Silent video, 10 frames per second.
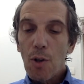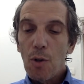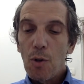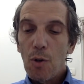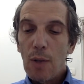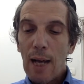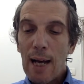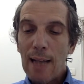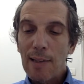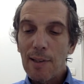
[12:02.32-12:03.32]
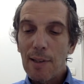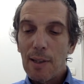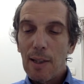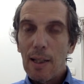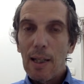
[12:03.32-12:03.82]
who do not
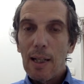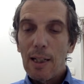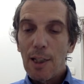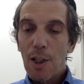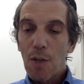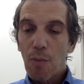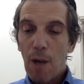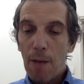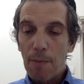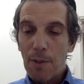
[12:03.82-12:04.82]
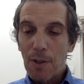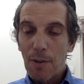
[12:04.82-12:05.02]
disrupt